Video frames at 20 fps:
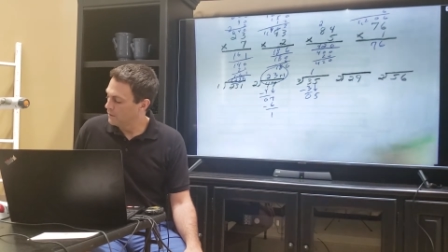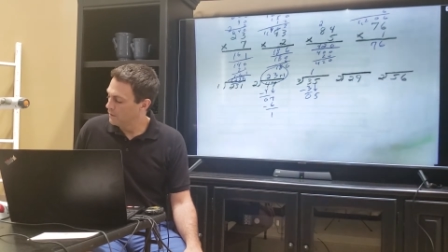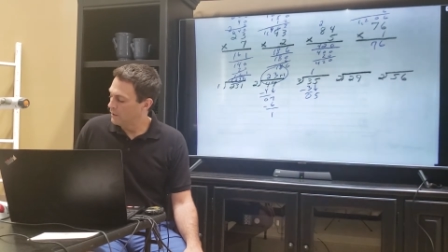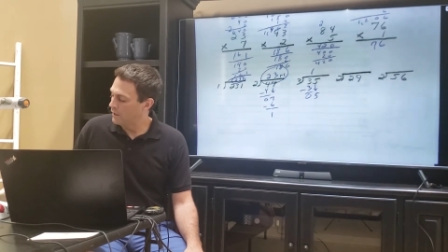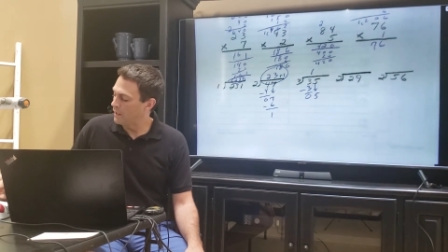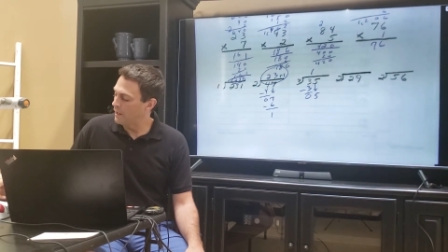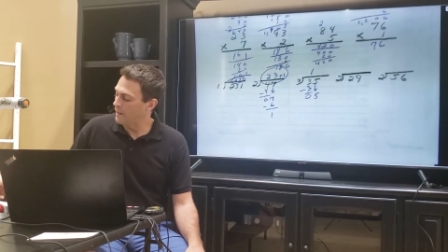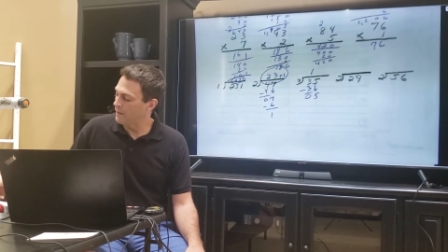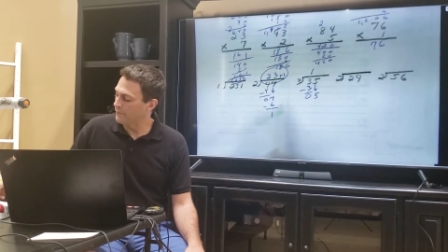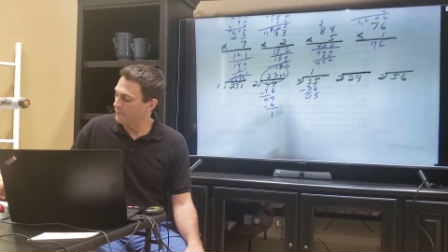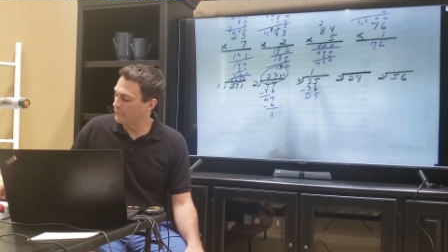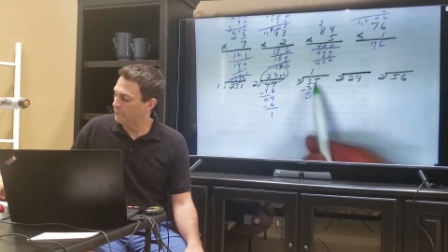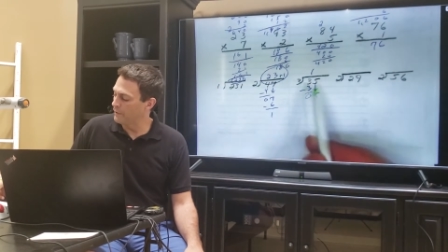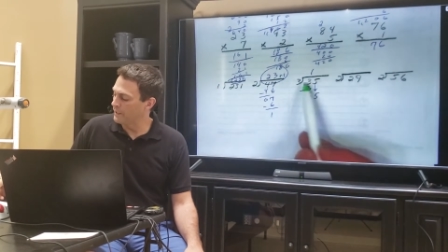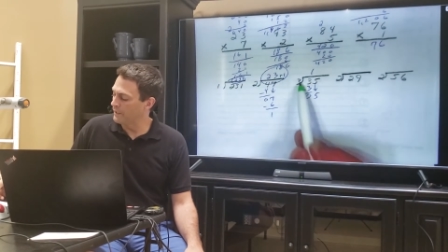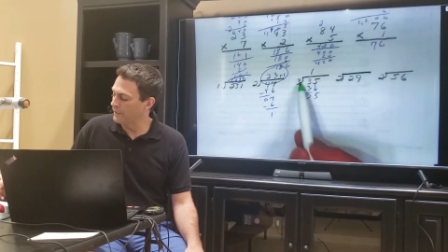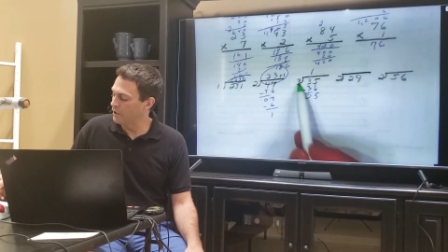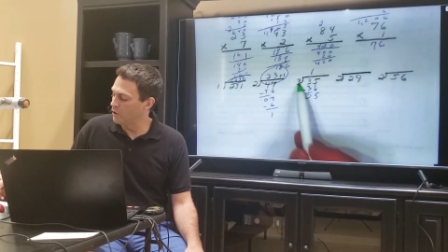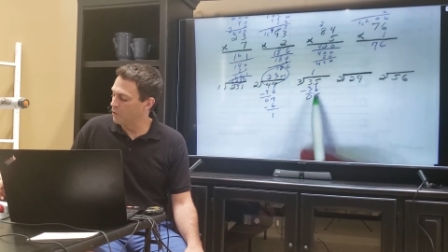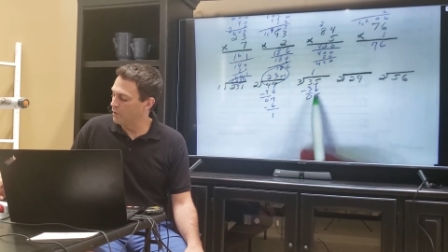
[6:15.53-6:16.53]
Alright, 3
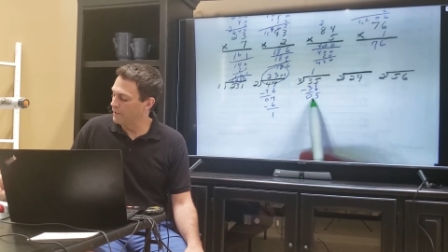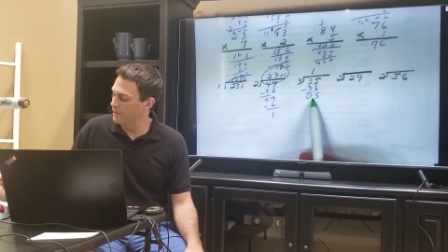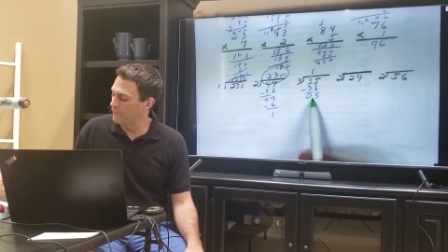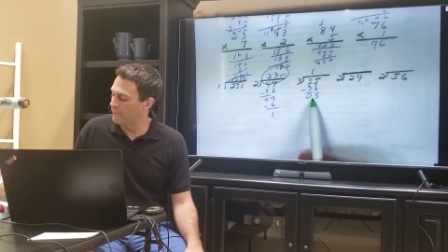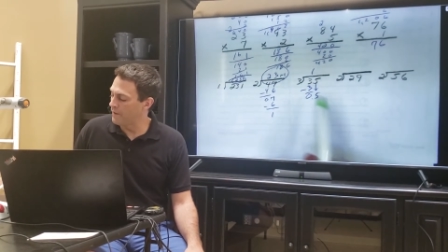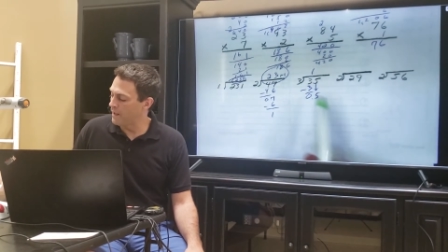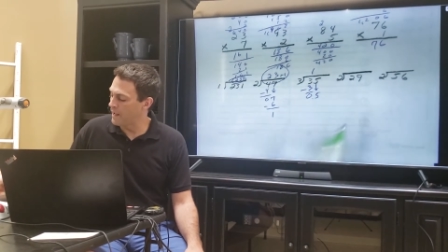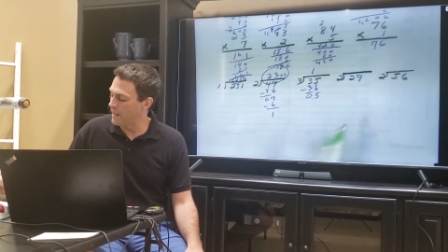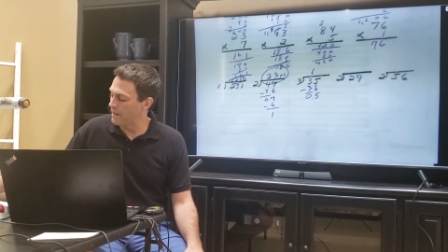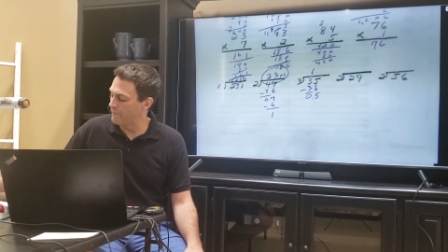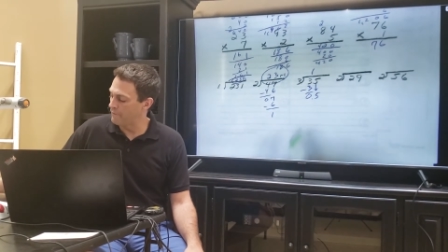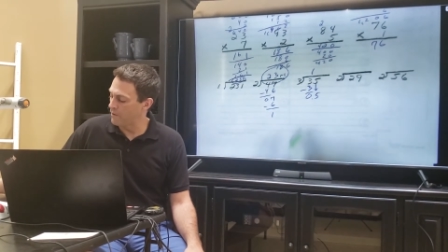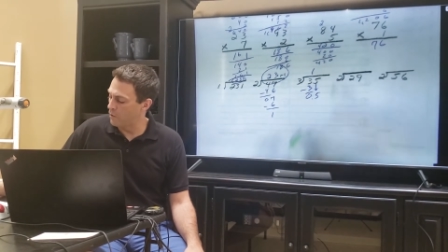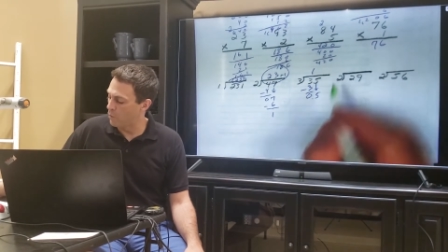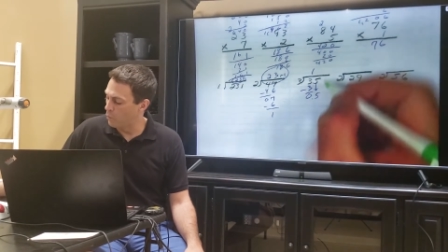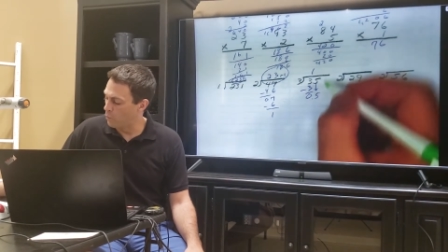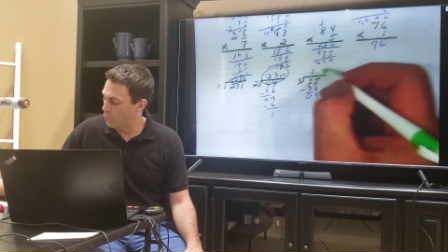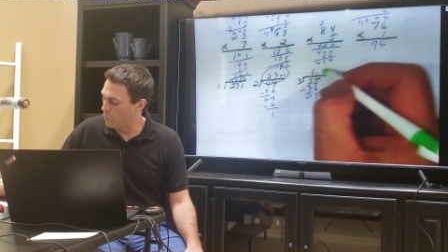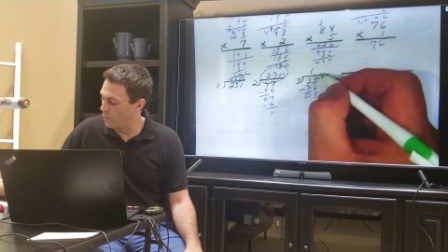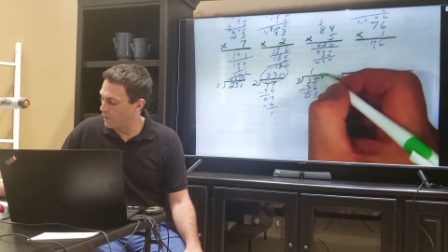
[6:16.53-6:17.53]
can go into 5
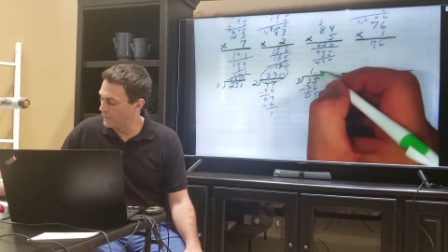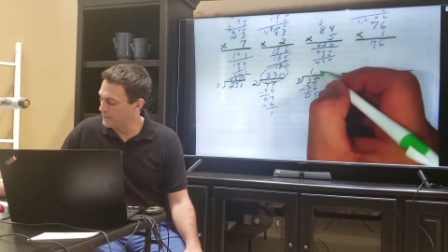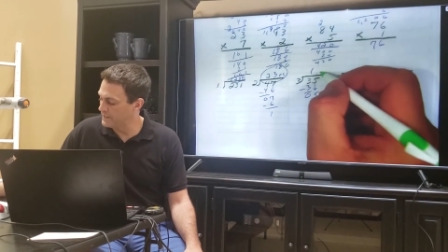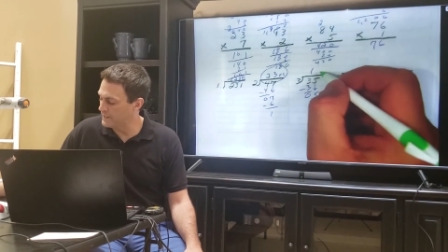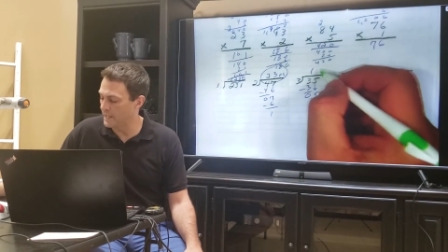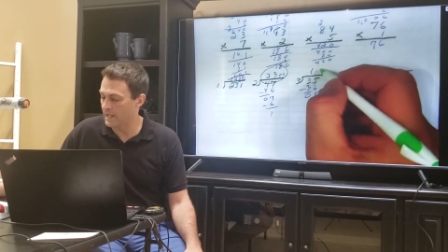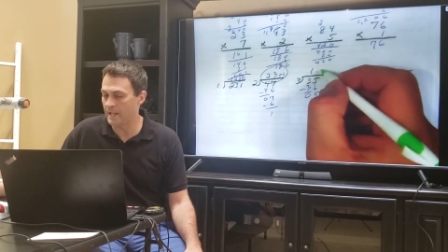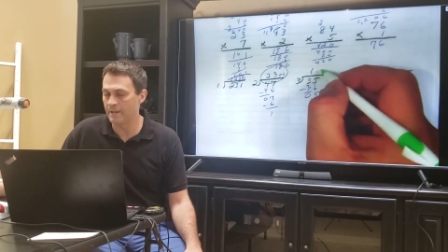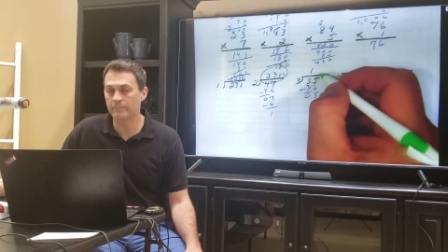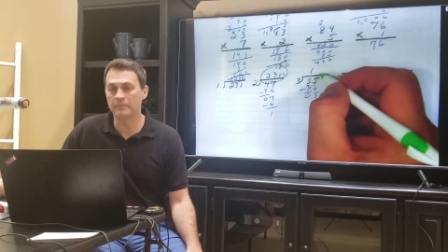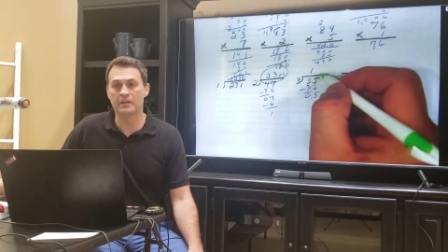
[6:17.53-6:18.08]
one time.